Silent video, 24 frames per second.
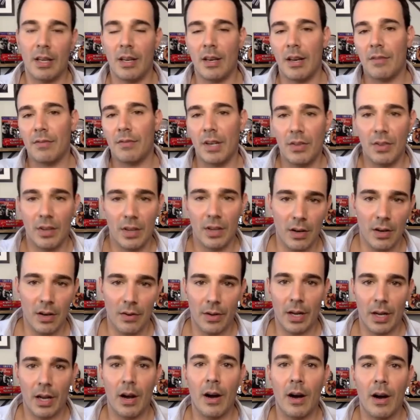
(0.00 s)
and everything
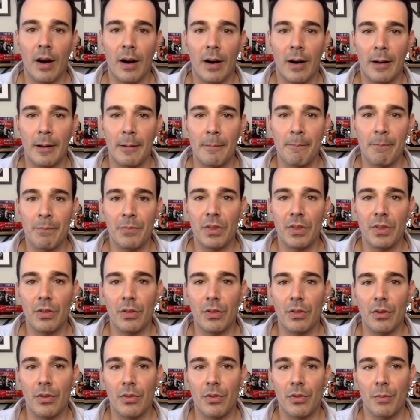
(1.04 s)
going on,
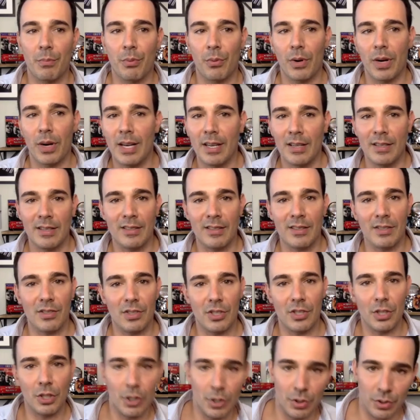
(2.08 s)
the brand
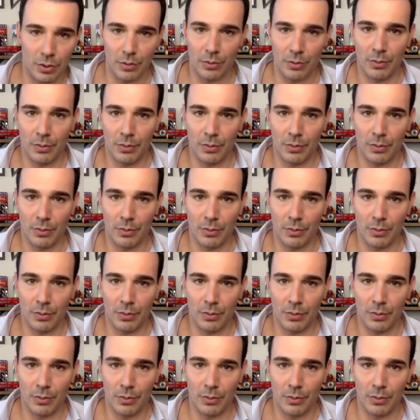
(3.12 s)
is you.